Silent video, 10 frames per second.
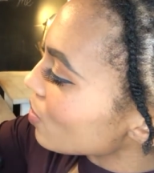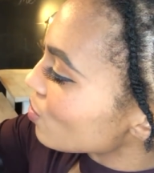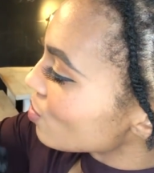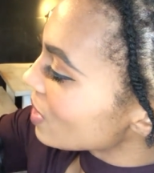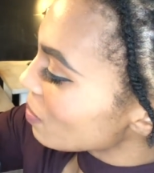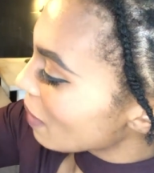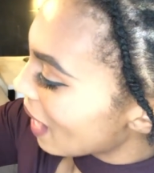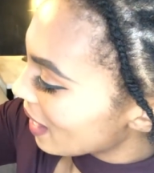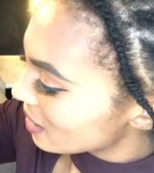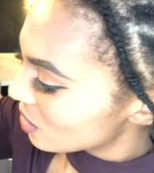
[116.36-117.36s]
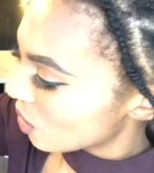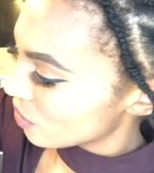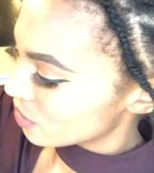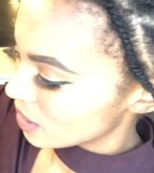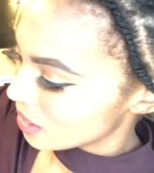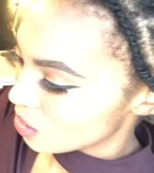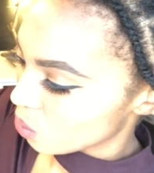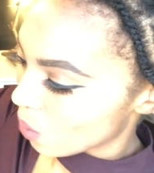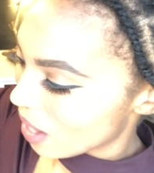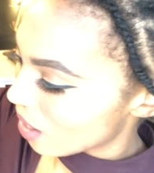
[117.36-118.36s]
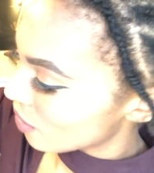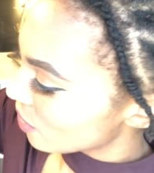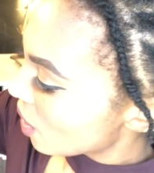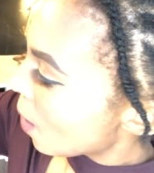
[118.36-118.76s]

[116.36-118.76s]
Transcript: 3 packs of the 12